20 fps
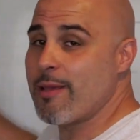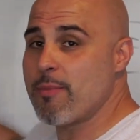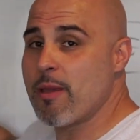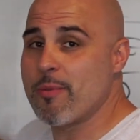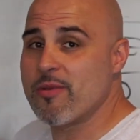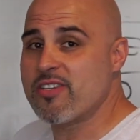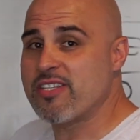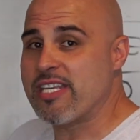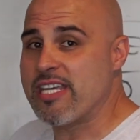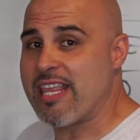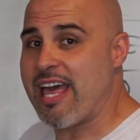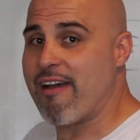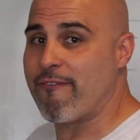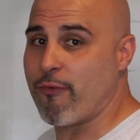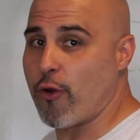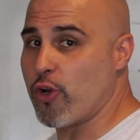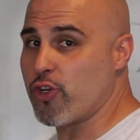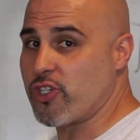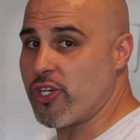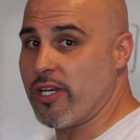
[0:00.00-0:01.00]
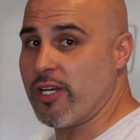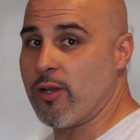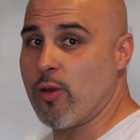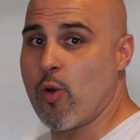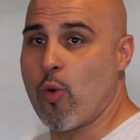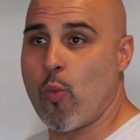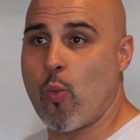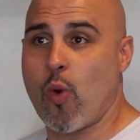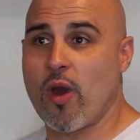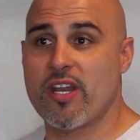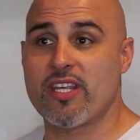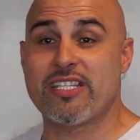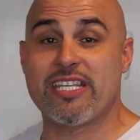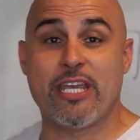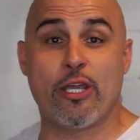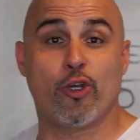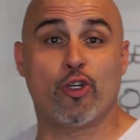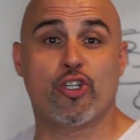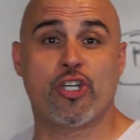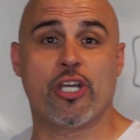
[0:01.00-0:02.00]
to be able to see that version. What does
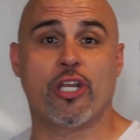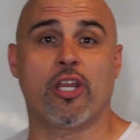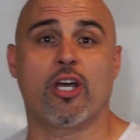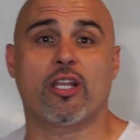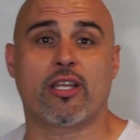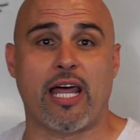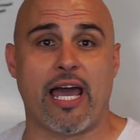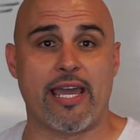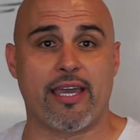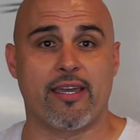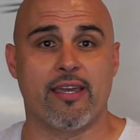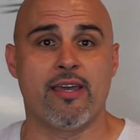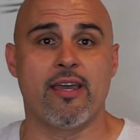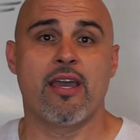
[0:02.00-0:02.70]
he or she look like?